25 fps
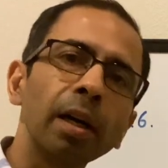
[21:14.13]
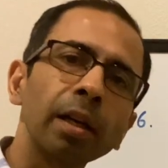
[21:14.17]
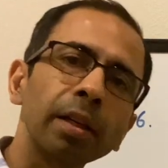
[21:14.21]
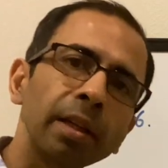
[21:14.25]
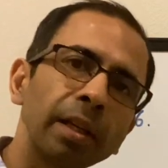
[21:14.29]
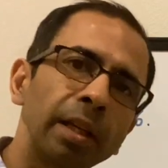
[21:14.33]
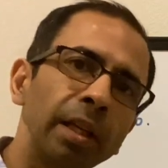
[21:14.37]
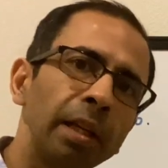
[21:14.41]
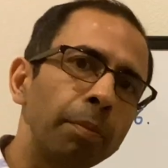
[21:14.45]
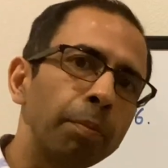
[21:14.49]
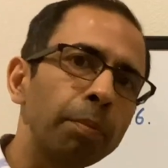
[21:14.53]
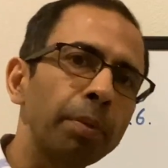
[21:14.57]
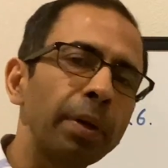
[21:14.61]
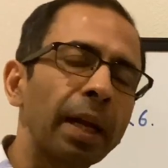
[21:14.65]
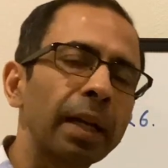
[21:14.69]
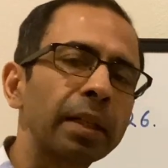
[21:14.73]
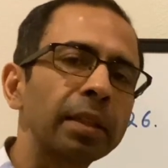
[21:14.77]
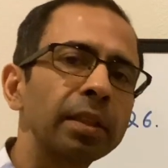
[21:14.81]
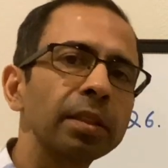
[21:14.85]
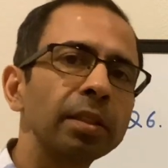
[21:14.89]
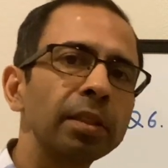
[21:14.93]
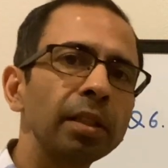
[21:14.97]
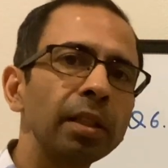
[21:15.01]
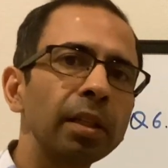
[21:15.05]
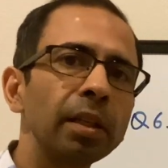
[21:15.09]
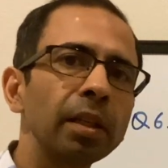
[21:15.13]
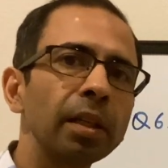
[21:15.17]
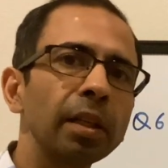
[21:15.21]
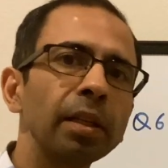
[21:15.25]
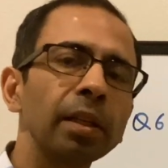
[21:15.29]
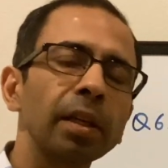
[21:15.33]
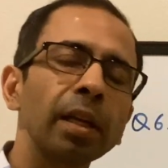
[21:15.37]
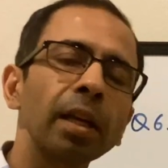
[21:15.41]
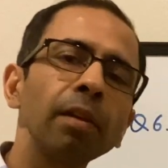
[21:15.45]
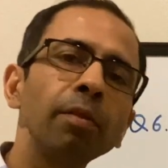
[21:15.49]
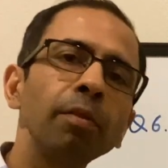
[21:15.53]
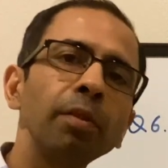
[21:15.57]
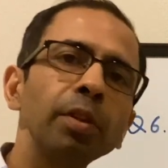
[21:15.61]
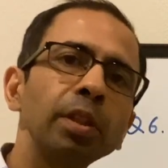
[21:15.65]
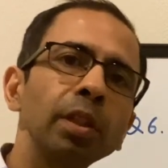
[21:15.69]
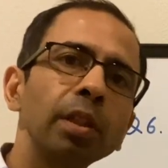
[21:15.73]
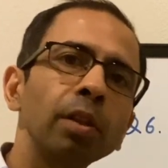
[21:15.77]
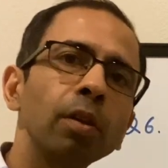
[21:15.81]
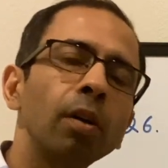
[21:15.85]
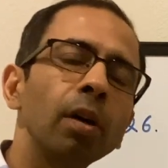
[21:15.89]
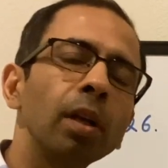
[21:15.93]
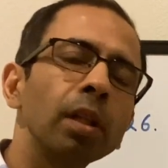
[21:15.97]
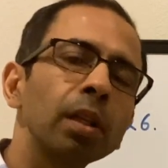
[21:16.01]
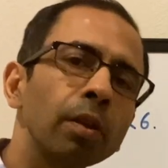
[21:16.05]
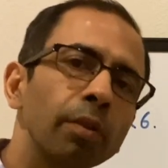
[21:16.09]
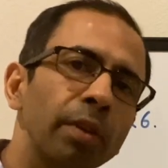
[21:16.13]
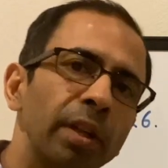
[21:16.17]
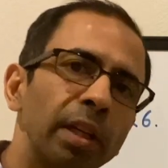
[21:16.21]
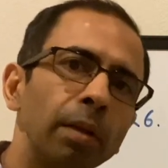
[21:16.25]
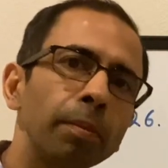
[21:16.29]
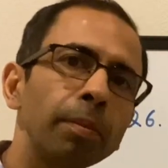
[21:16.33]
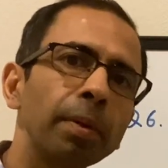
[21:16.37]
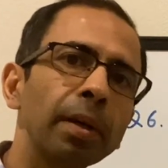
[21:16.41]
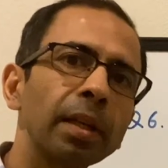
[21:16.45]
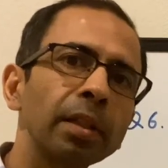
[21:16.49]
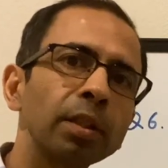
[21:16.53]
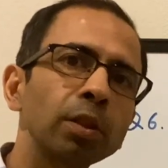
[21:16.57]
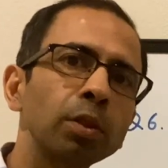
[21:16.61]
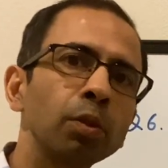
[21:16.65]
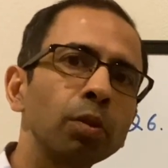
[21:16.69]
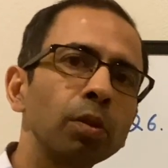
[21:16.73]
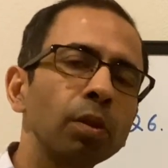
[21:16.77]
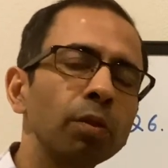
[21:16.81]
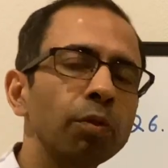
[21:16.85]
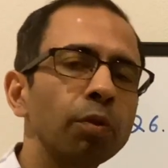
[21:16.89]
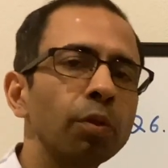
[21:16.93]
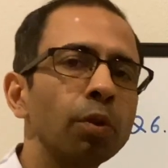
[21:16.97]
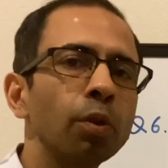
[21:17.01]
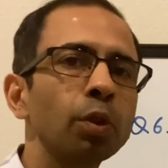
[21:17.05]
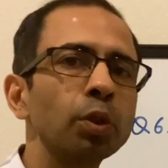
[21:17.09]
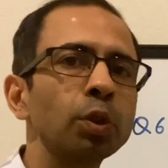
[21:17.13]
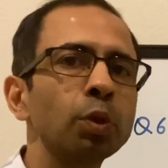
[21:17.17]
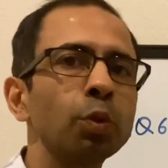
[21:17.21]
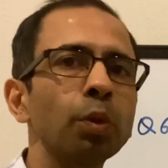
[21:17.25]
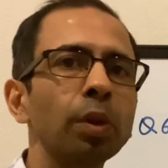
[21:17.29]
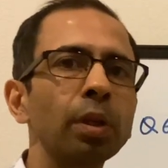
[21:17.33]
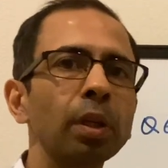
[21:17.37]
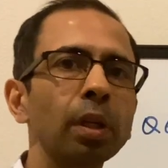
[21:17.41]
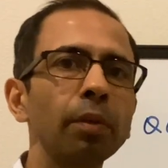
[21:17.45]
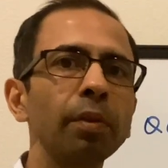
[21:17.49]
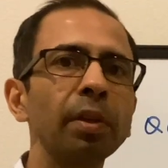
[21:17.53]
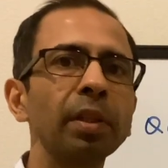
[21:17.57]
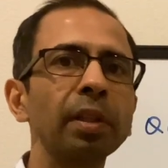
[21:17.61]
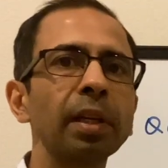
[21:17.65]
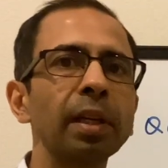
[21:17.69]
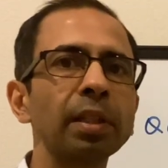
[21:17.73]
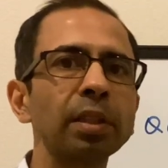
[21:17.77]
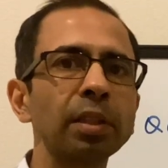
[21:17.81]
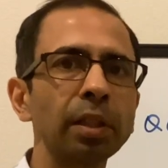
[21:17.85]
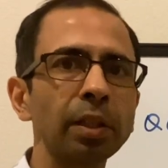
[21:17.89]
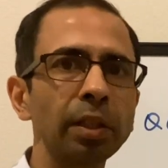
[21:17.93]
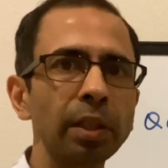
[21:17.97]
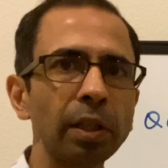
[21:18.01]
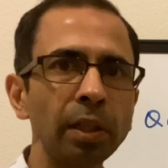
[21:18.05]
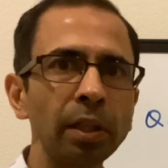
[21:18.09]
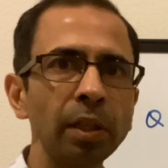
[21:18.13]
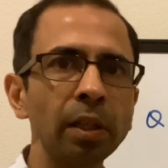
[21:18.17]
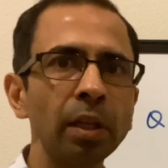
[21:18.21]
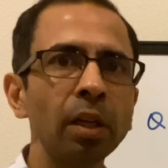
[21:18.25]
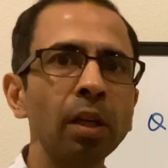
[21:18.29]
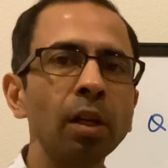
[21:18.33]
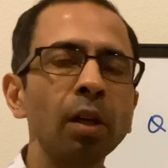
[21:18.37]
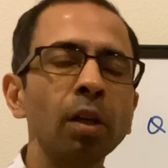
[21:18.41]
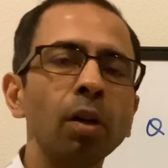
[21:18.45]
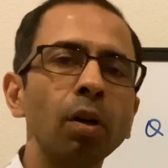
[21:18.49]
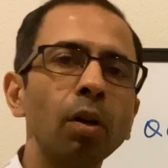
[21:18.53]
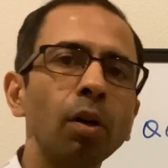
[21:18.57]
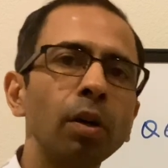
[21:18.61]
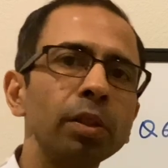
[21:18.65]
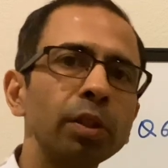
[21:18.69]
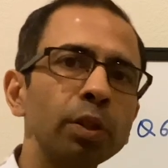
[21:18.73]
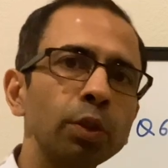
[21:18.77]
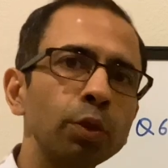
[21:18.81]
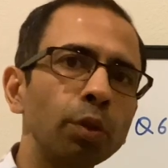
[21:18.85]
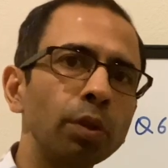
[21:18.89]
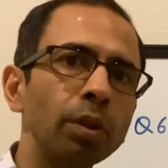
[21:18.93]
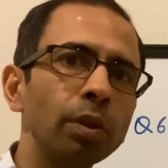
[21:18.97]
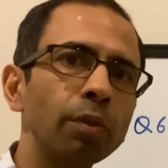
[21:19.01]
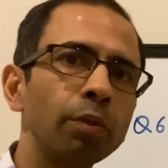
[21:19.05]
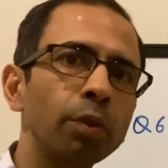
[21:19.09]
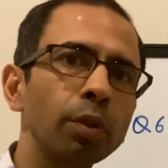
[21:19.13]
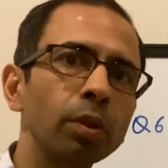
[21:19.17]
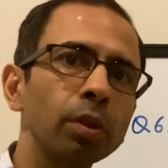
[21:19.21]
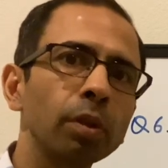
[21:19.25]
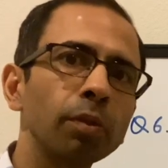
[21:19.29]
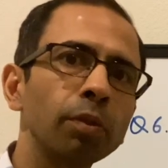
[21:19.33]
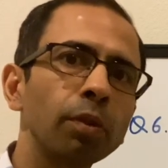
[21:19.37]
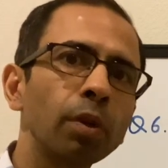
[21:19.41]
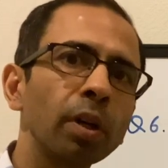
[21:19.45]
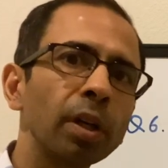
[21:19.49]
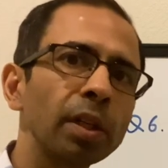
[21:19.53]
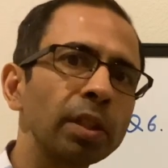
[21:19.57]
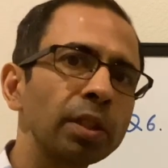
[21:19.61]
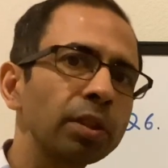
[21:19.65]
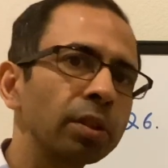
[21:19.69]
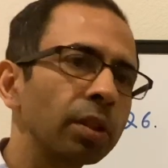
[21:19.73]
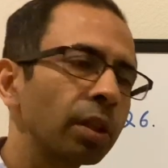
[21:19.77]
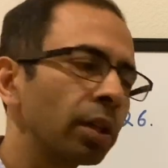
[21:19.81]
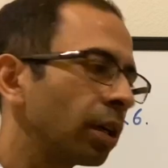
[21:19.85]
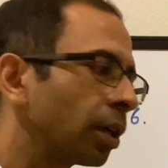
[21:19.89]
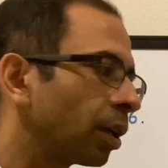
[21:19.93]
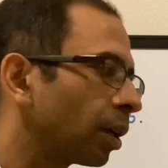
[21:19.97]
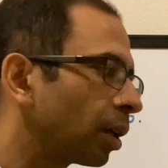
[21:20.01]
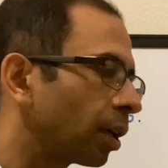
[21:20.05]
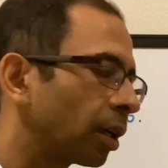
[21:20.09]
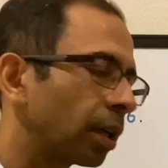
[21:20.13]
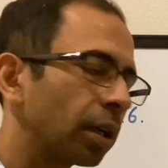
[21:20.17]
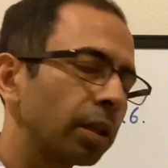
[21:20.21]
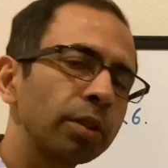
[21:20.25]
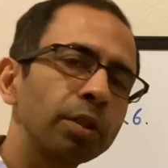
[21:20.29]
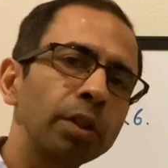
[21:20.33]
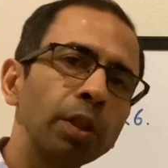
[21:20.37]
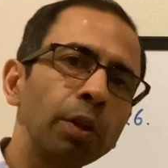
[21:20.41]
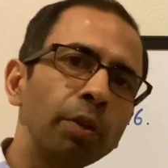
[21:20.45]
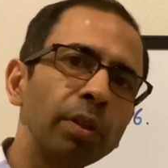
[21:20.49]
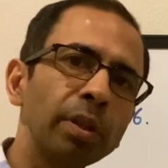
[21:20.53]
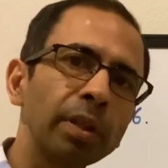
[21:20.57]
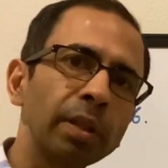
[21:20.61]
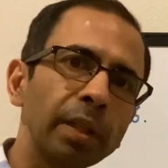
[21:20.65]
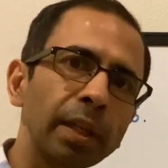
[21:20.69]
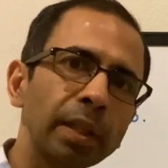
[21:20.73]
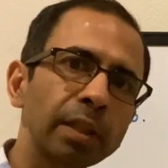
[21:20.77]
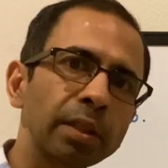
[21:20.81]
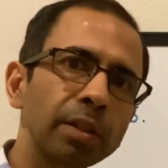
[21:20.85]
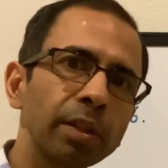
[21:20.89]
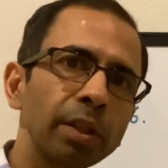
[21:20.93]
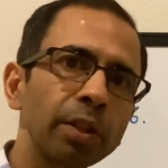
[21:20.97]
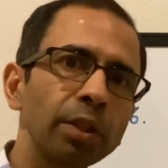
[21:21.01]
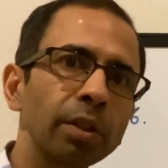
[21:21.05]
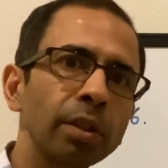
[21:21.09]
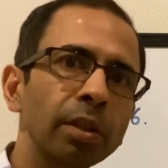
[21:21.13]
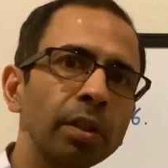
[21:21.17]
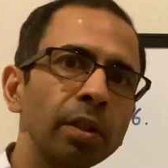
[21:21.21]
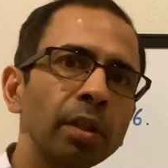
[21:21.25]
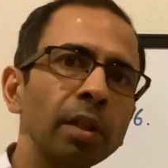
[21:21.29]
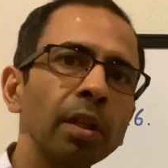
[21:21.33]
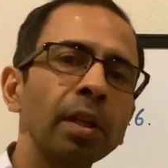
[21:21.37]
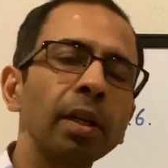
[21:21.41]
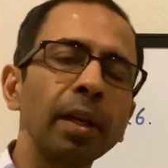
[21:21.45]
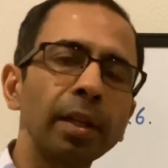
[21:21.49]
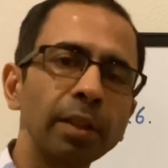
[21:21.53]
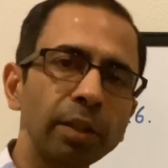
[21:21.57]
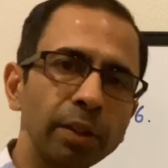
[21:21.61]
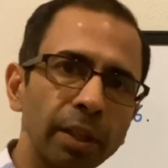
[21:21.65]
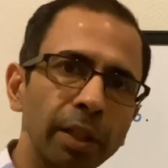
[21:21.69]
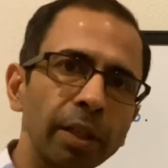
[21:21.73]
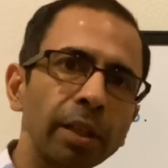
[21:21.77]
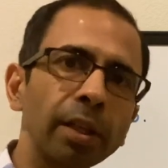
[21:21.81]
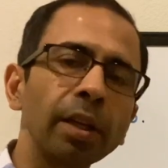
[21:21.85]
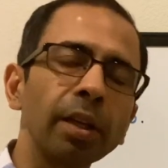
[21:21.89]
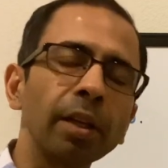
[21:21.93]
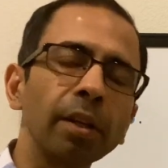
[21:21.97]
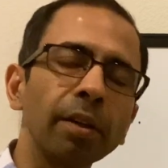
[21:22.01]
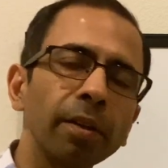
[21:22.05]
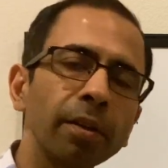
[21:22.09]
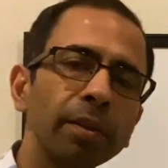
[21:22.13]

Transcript: Keep practicing, and again wishing all the very best to the folks who are giving the SAT on this 24th of August. See you in the next session, and take care.